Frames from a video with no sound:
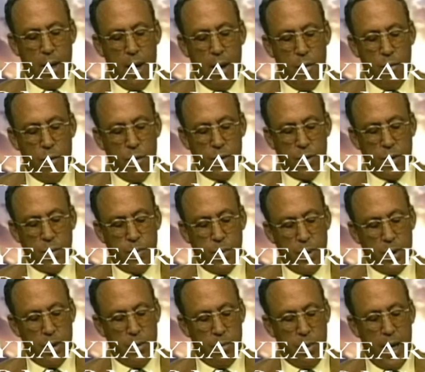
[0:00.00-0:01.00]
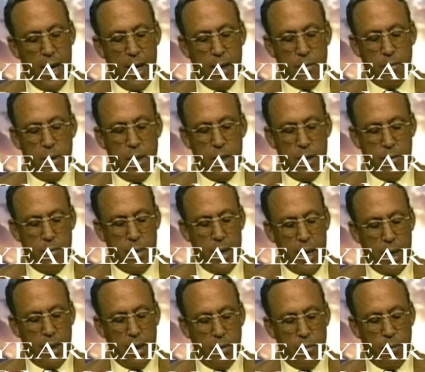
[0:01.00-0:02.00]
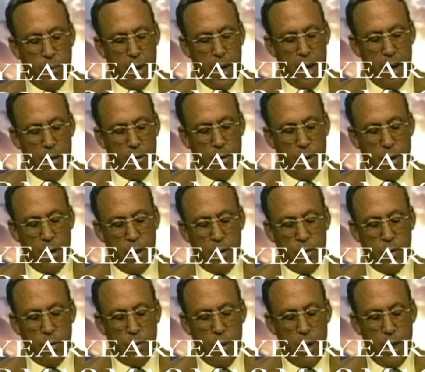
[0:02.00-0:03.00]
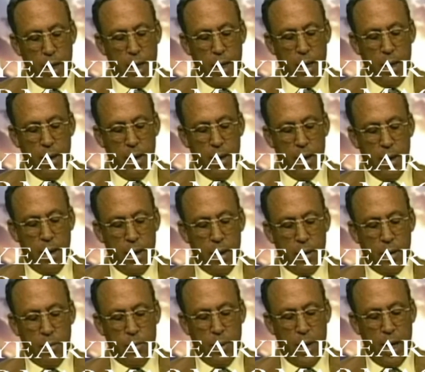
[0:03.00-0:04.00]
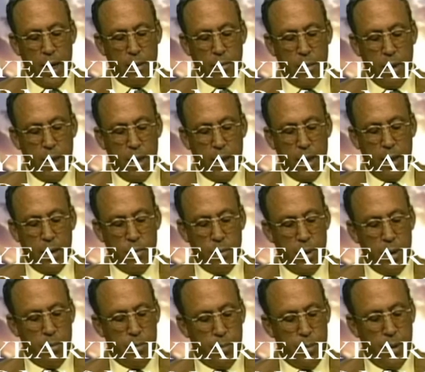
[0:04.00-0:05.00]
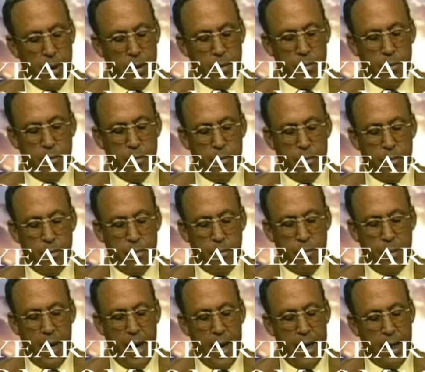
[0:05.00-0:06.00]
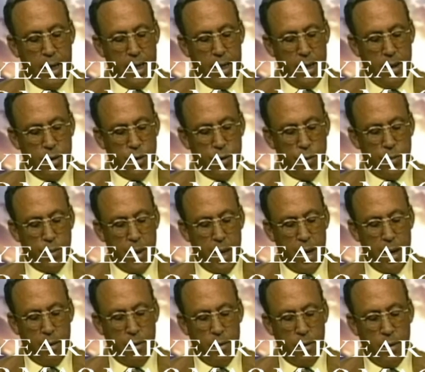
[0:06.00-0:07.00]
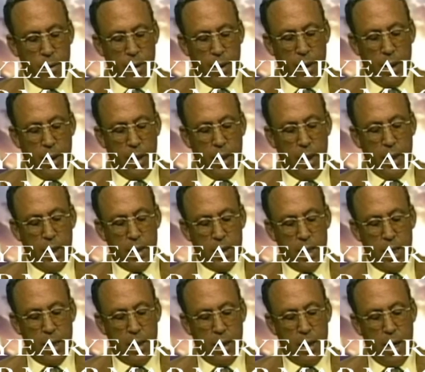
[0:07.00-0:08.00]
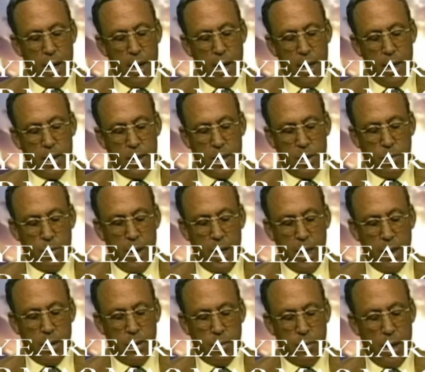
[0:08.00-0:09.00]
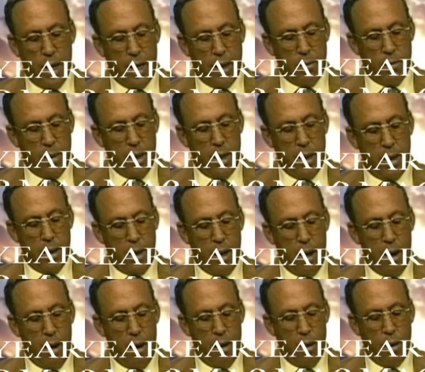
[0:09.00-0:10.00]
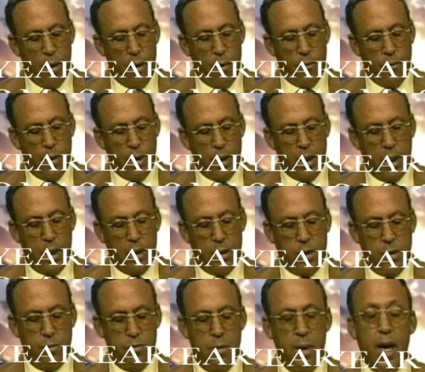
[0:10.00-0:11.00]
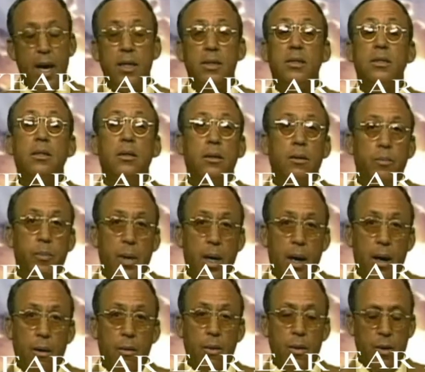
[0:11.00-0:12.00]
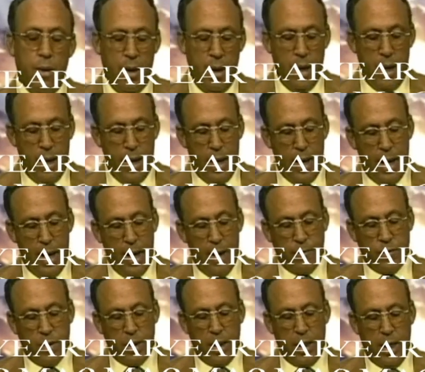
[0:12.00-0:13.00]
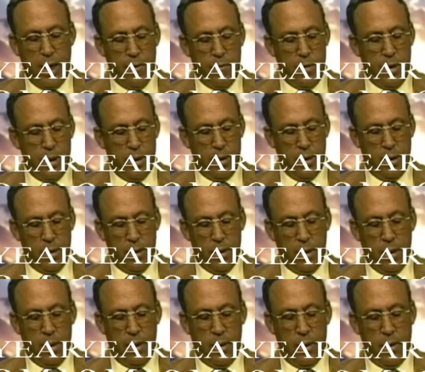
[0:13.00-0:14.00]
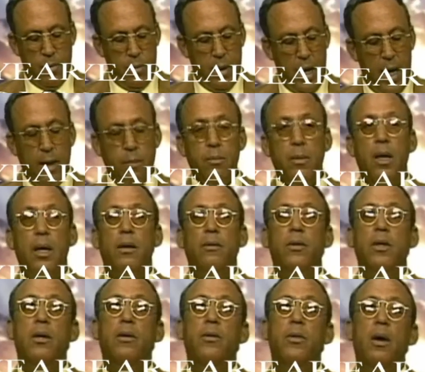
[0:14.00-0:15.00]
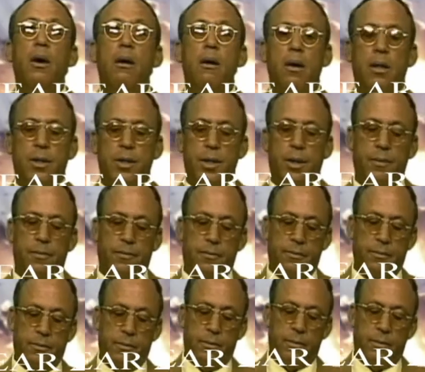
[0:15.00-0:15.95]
Allah wants to put the black man back in power, and the way the black man can be put back into power is that Allah has to make the black man all over again to master the power after giving the black man the authority.